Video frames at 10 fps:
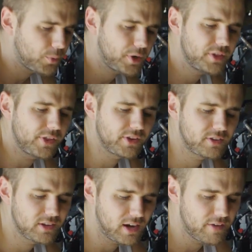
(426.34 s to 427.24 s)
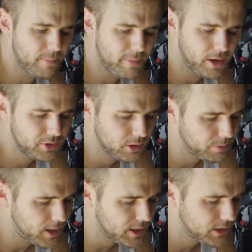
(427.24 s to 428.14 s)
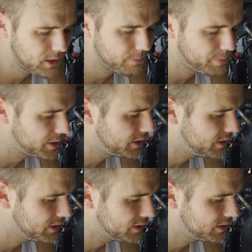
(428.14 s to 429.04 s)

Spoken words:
worried that this doesn't have a mounting bracket, but